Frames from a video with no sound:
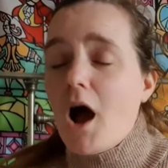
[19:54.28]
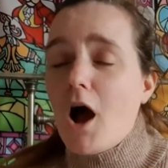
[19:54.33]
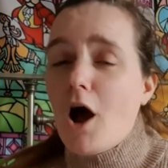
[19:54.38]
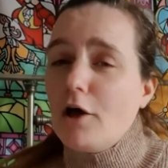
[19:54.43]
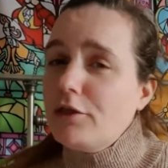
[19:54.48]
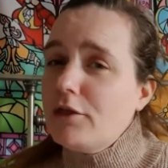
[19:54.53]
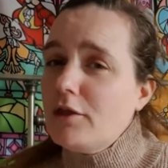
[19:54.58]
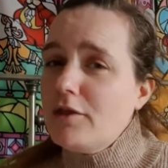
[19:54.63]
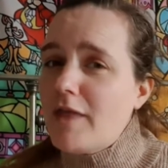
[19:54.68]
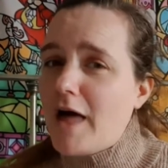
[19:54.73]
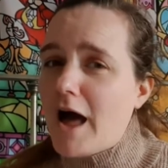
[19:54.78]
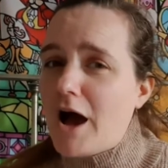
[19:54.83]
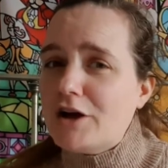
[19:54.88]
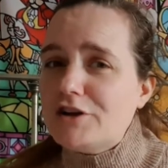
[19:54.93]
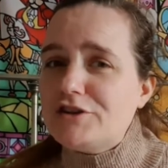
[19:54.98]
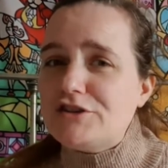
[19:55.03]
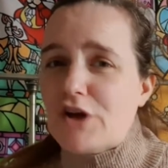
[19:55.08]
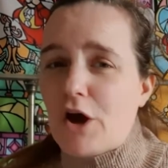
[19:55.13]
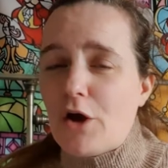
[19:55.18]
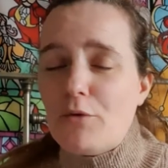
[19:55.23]
Other than that, I
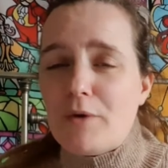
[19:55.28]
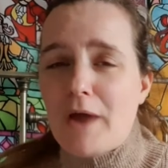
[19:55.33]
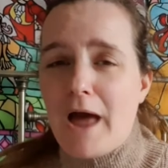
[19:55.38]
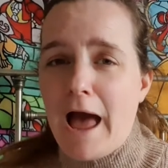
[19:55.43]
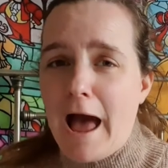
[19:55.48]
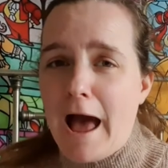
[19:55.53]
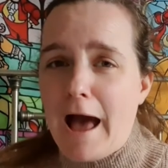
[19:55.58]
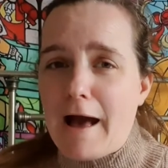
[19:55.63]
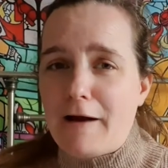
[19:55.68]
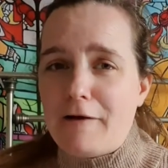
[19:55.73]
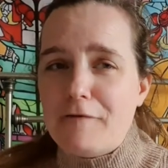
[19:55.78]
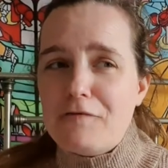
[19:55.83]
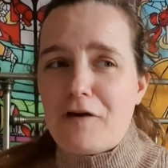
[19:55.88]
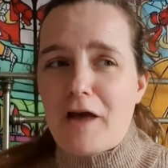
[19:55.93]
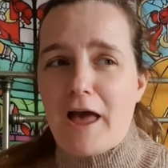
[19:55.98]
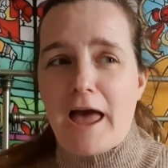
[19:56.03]
don't have